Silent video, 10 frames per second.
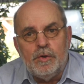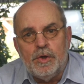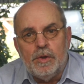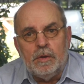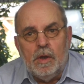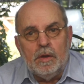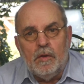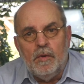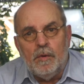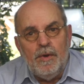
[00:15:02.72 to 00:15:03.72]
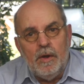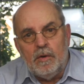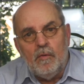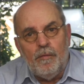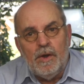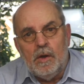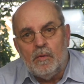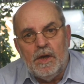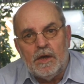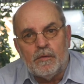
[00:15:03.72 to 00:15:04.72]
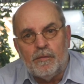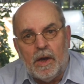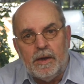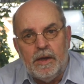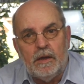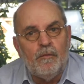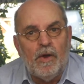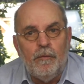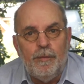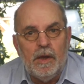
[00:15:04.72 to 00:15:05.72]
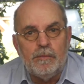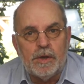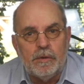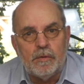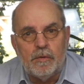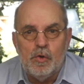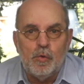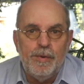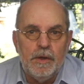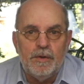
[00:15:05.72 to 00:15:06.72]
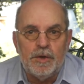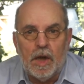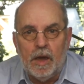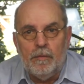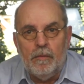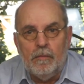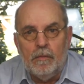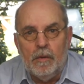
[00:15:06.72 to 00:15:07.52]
usual, there will be a new video next Friday at five p m Central European Time.